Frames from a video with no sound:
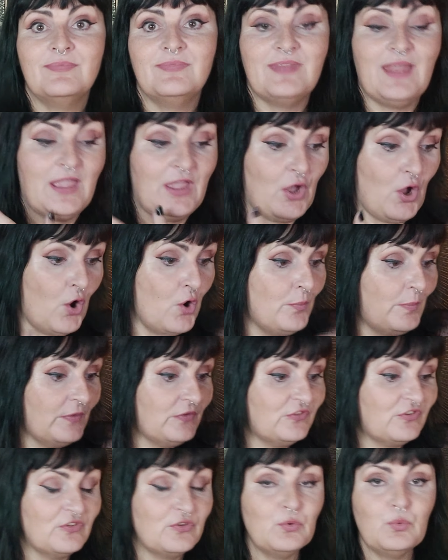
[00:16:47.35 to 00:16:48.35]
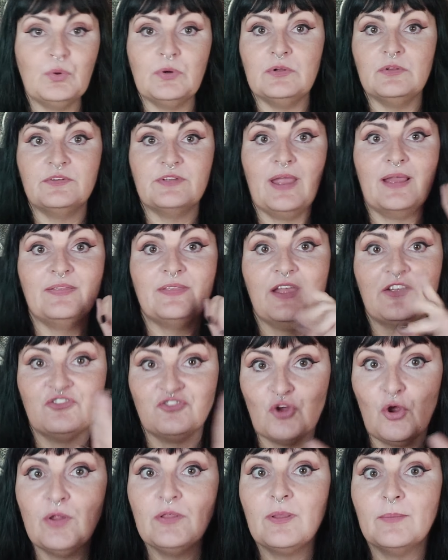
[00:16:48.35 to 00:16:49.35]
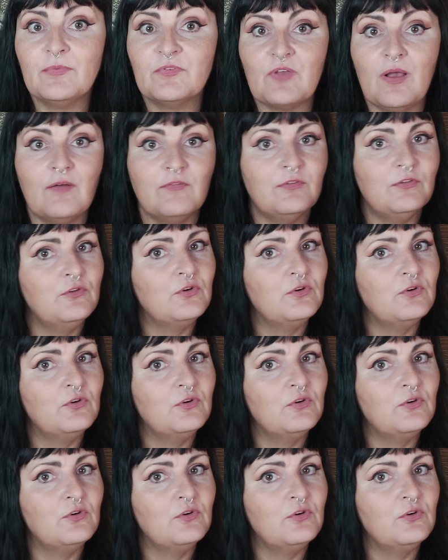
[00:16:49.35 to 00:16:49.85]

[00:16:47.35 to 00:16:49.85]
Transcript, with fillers: They're open to the world and they're showing themselves,